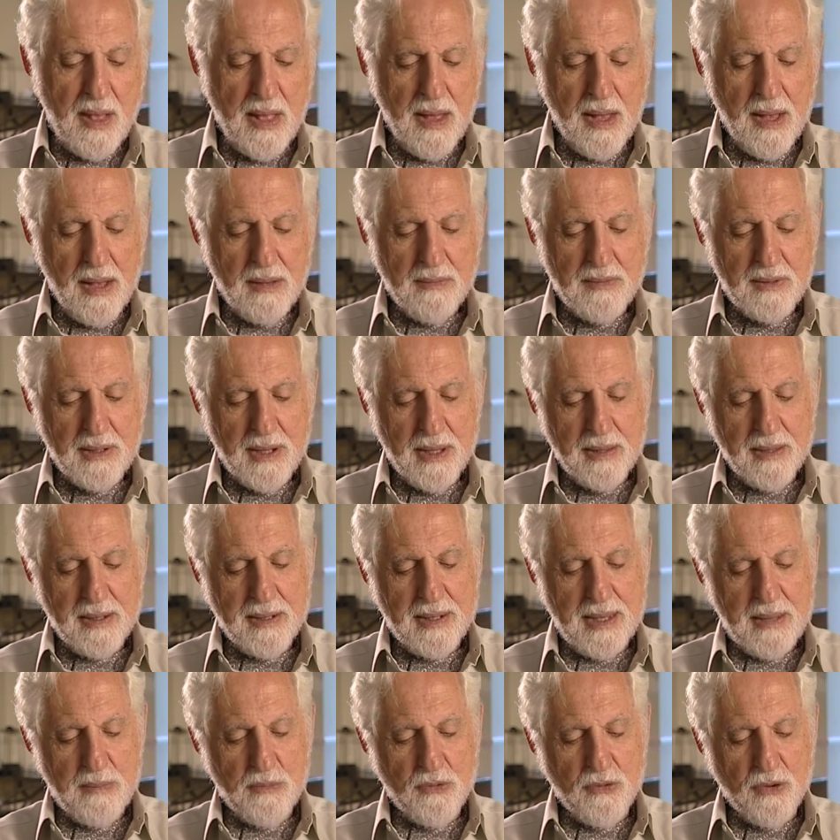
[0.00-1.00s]
I have another
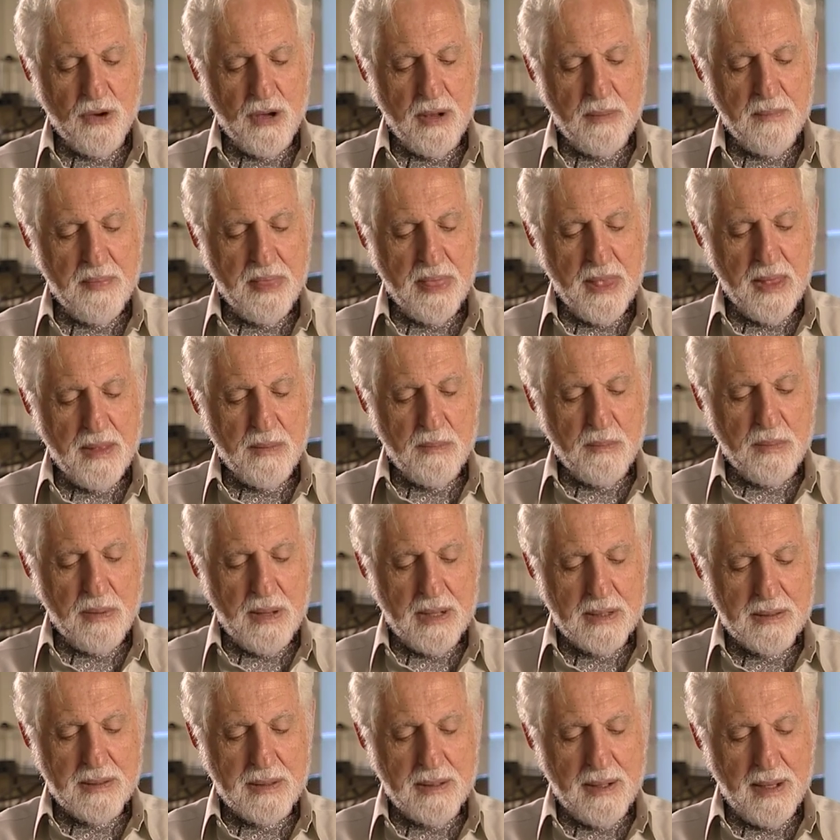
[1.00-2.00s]
name for her.
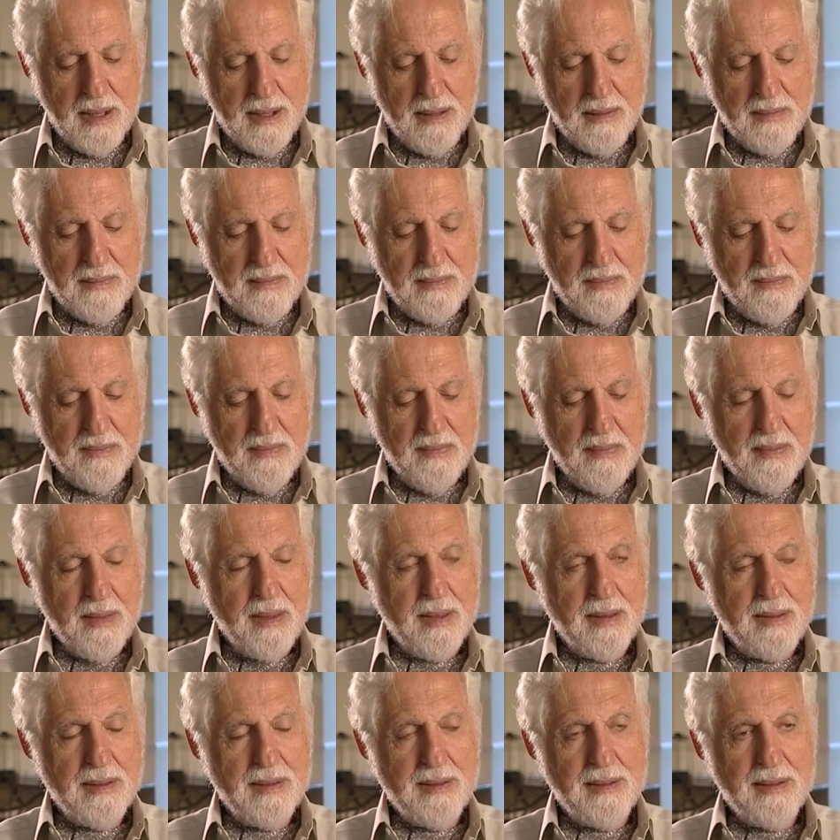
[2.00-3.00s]
But uh,
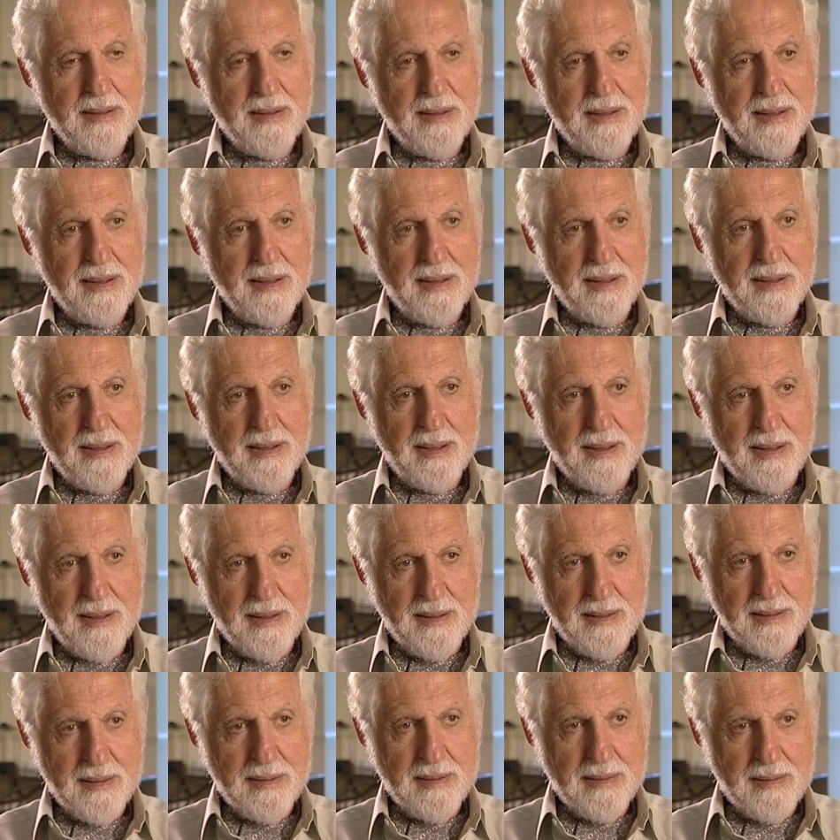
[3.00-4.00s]

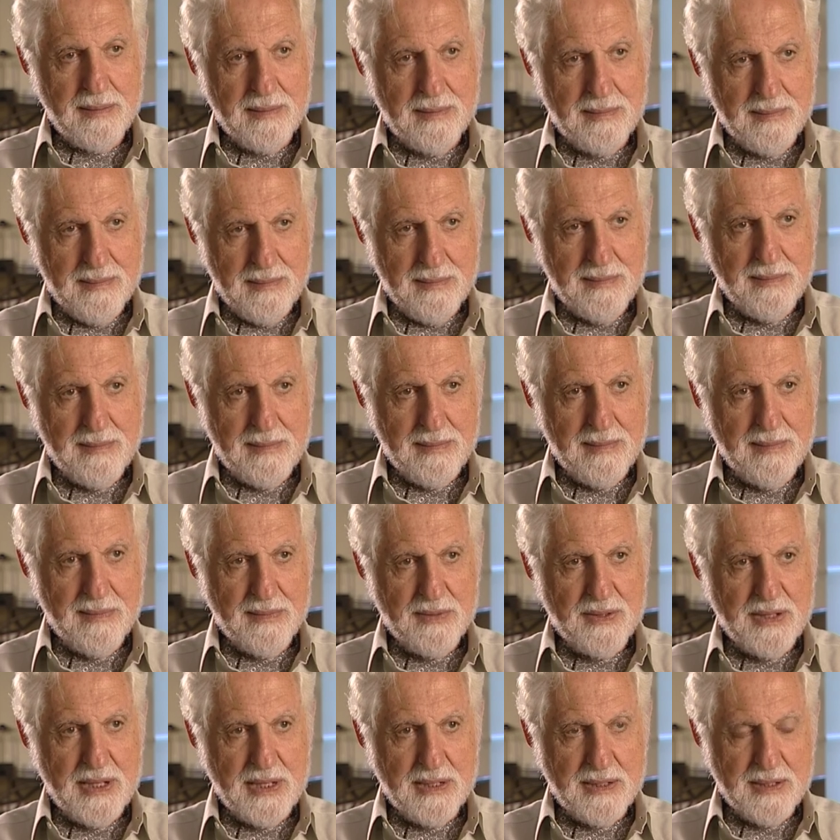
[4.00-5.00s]
uh,
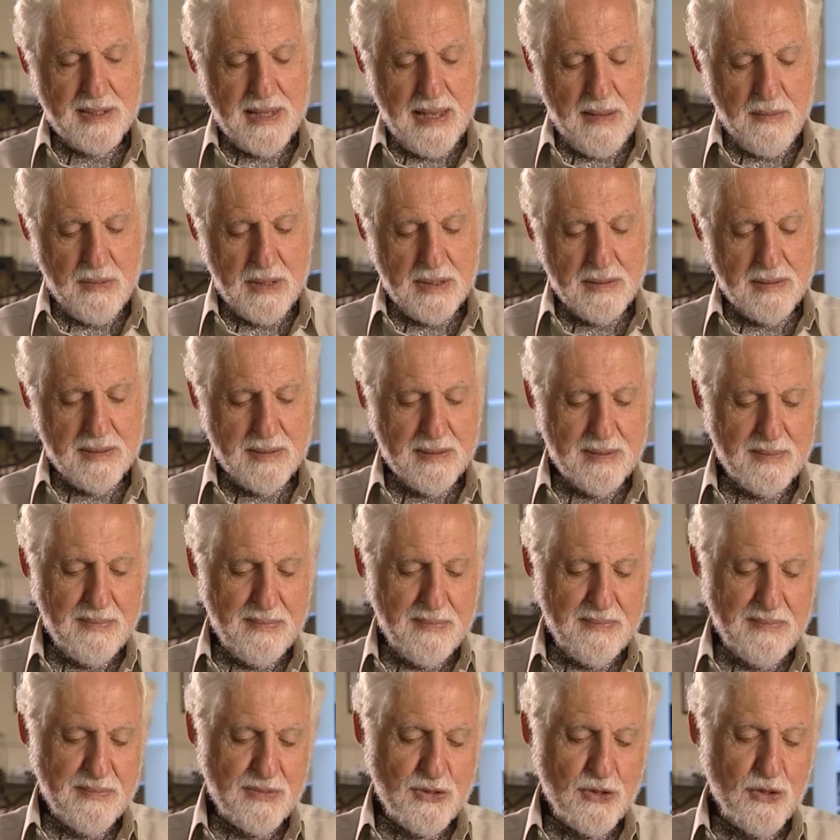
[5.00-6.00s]
said
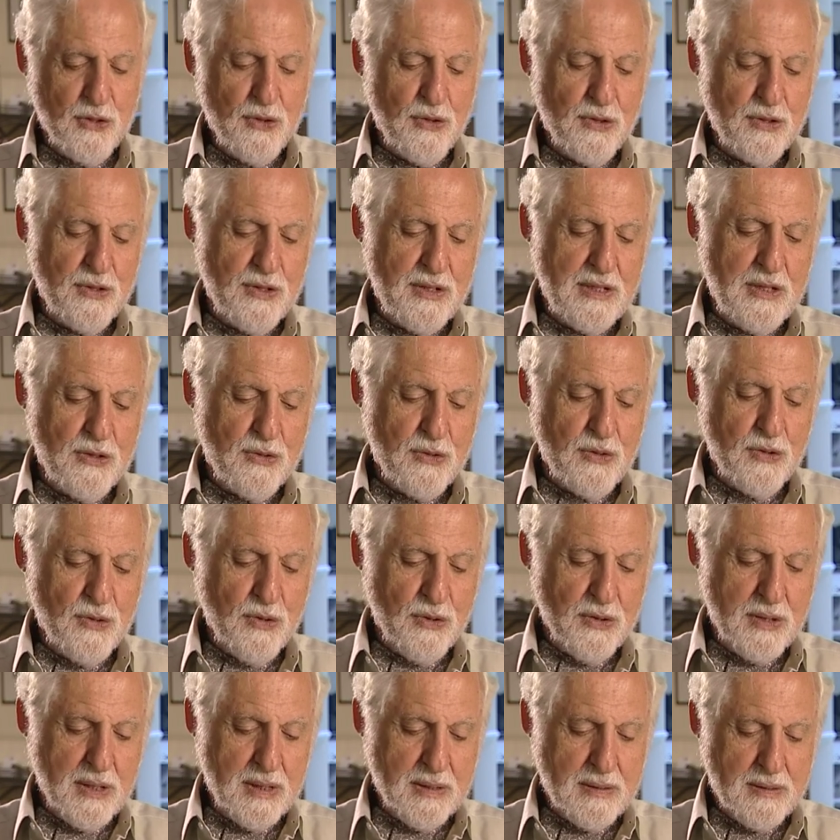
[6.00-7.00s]
chemist. So you need to
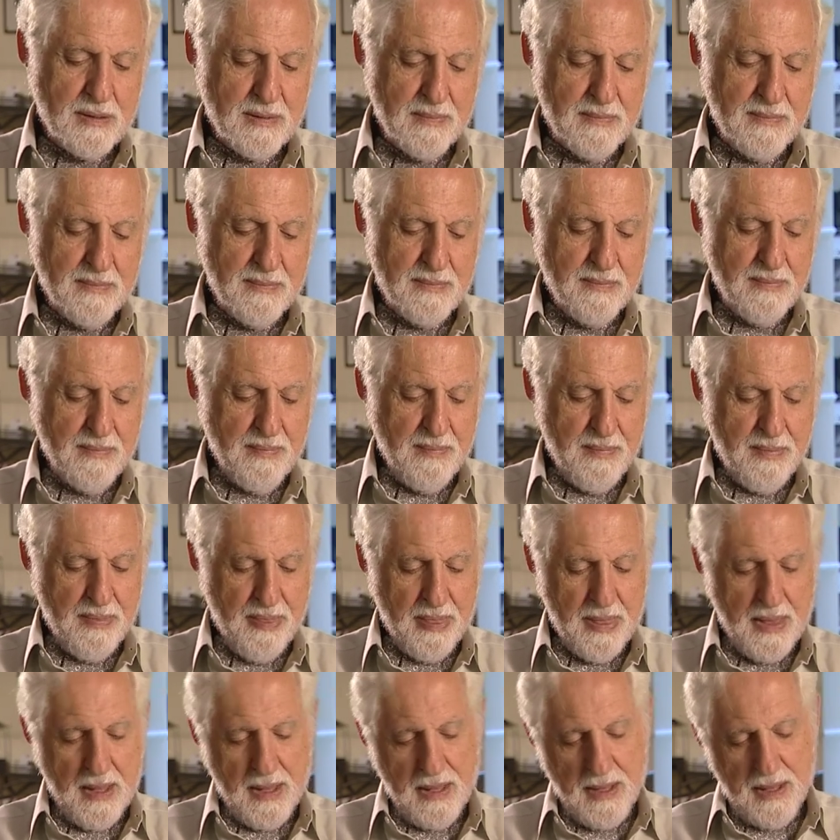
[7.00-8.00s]
know this.
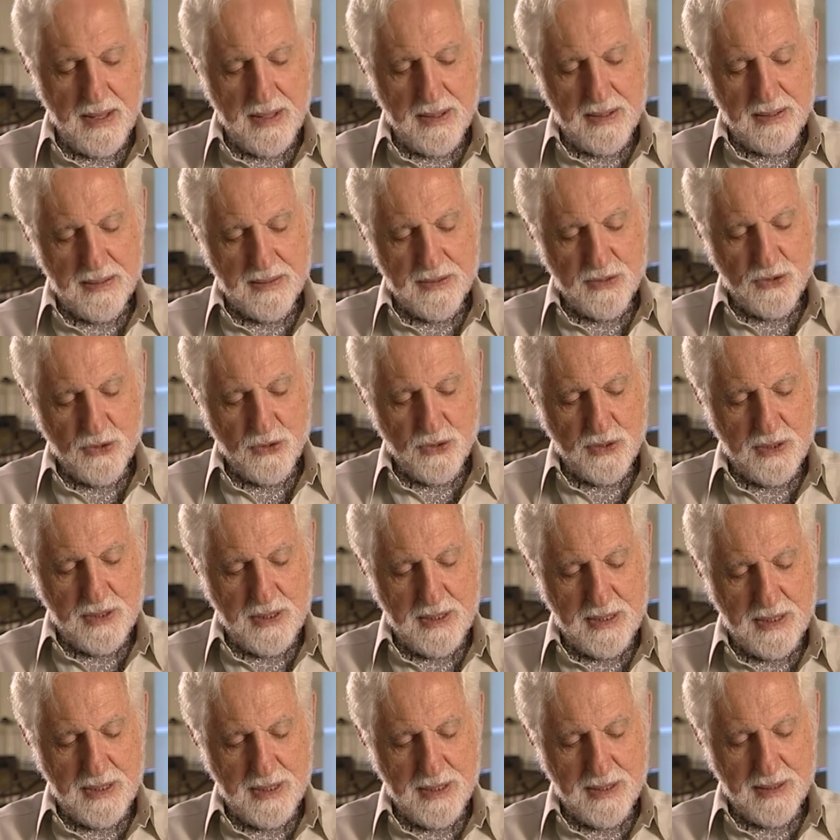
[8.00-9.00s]
So
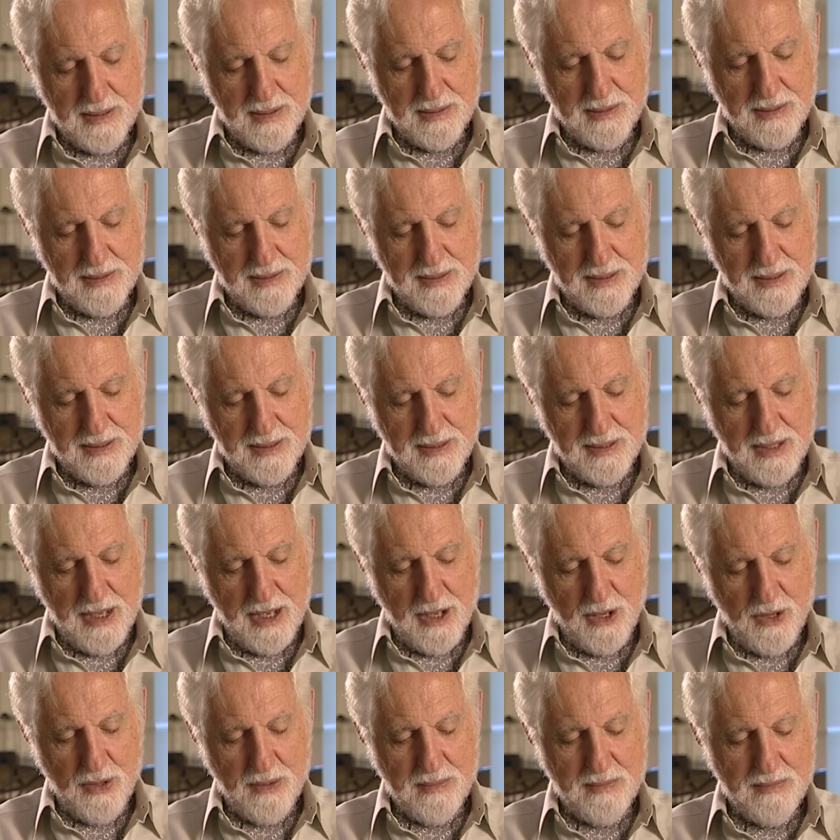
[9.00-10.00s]
here she's
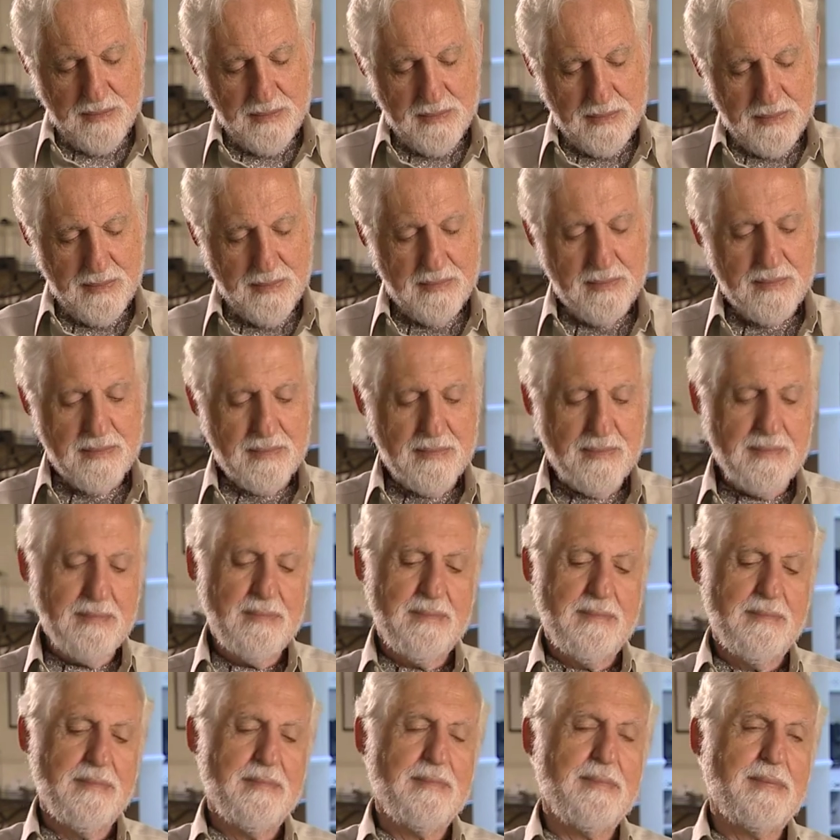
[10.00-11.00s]
now,
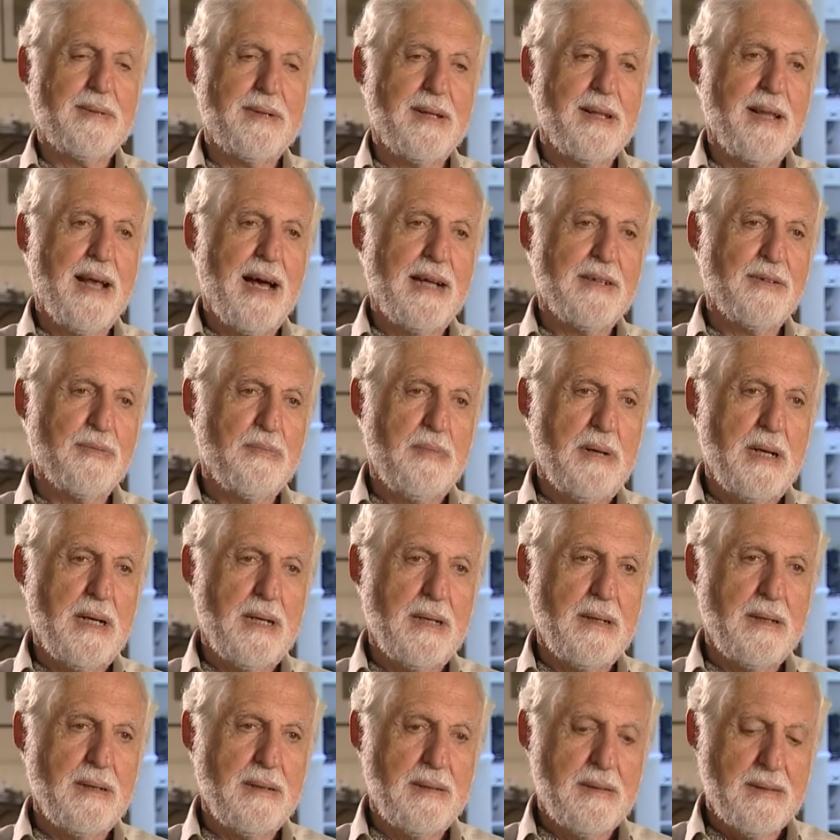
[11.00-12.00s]
last
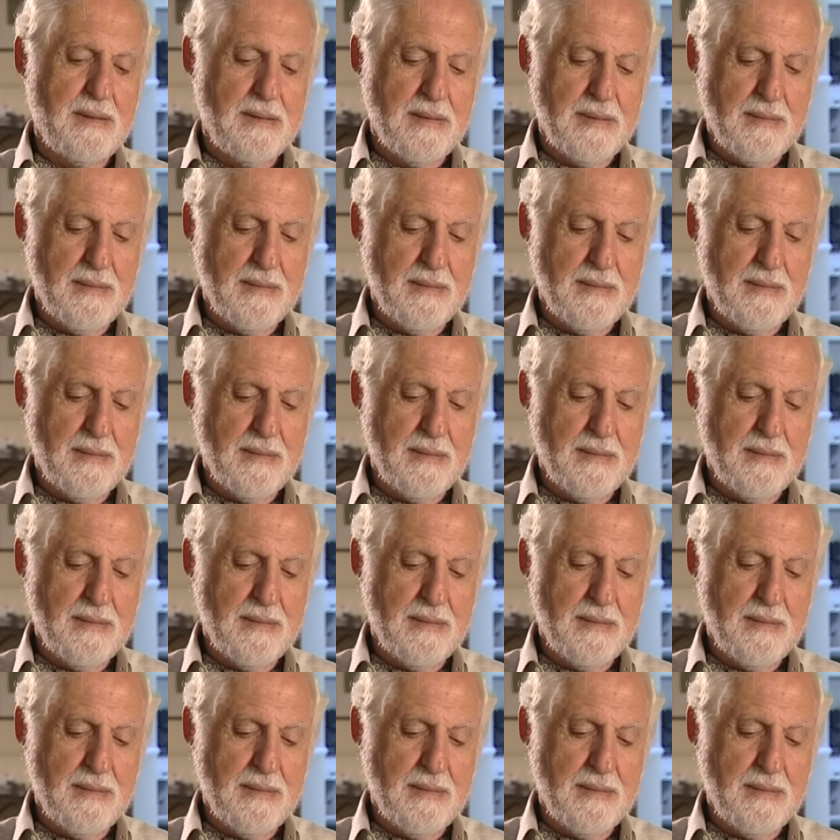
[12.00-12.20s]
page.